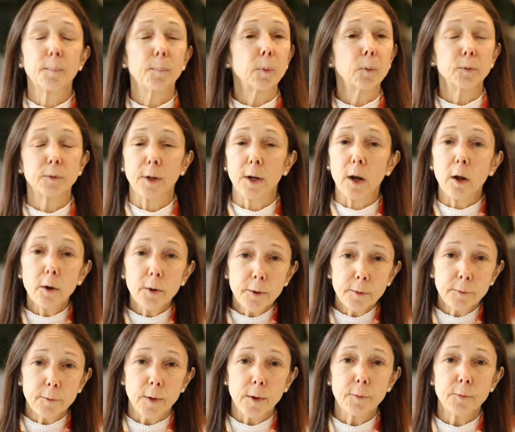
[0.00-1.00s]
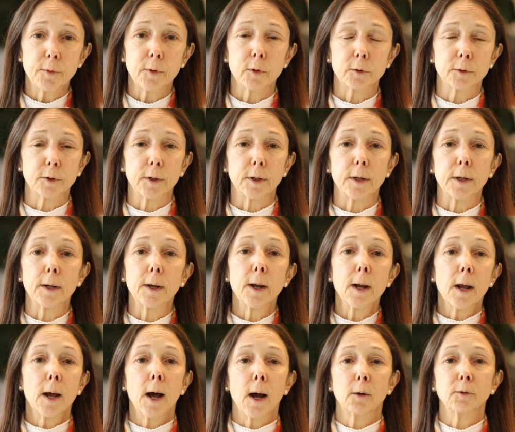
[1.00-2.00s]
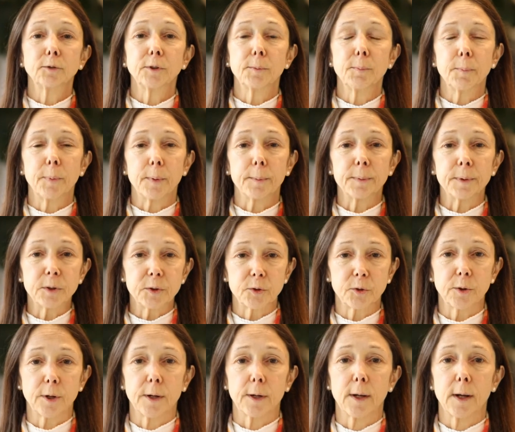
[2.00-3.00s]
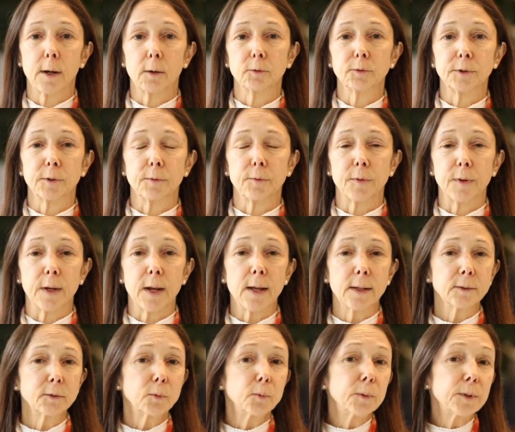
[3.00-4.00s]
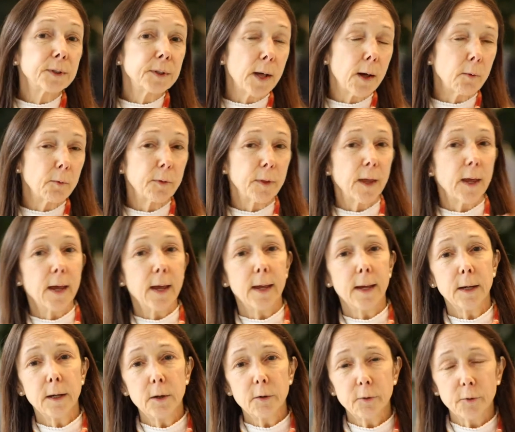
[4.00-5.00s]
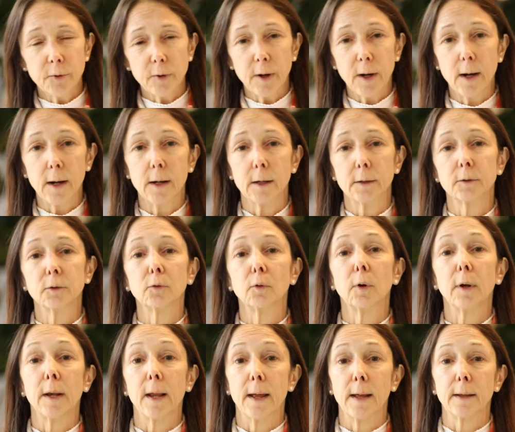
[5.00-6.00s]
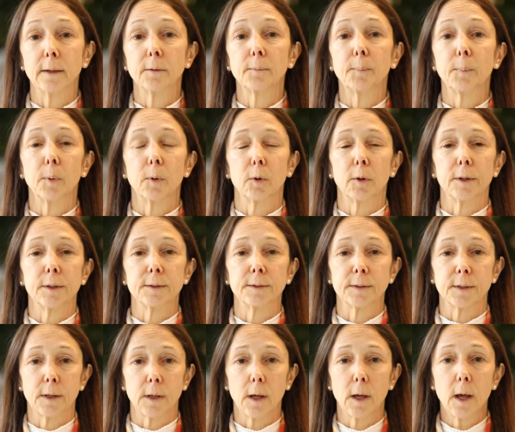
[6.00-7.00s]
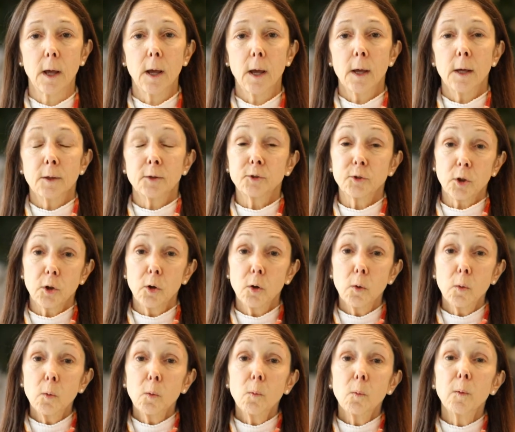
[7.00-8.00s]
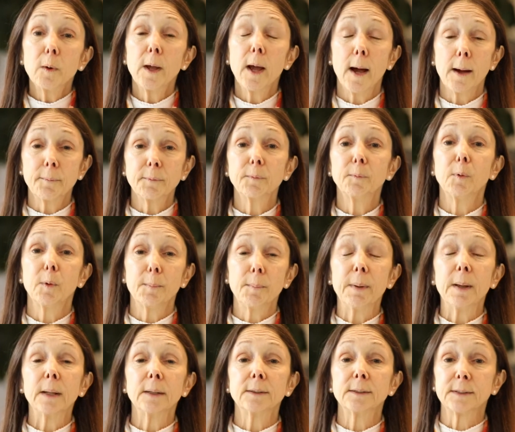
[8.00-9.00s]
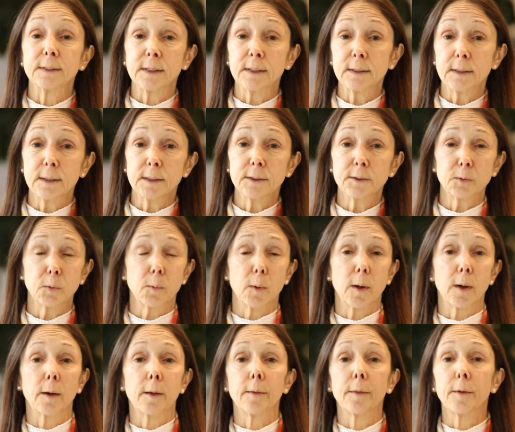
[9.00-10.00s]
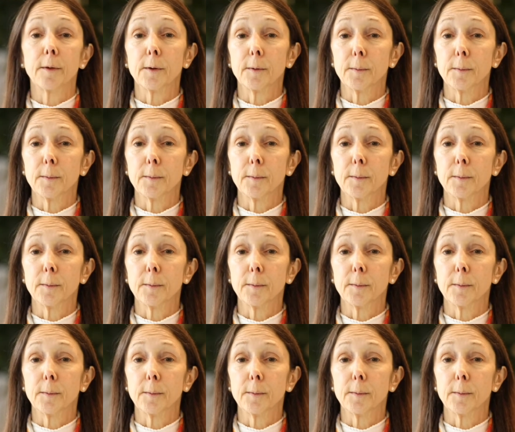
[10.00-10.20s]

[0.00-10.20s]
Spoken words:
put a lot of effort in housing provision and housing finance without any regard to land policy. So we build cities where